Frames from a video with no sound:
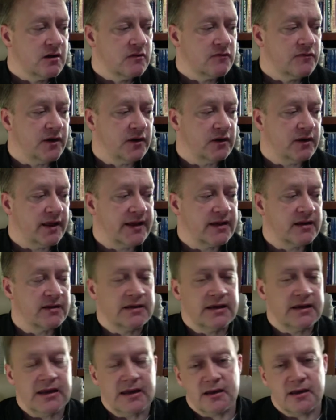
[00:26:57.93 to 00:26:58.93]
felt like
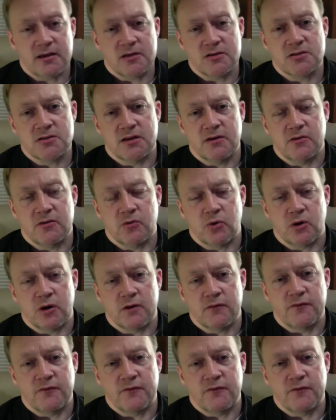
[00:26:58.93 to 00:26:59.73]
kings or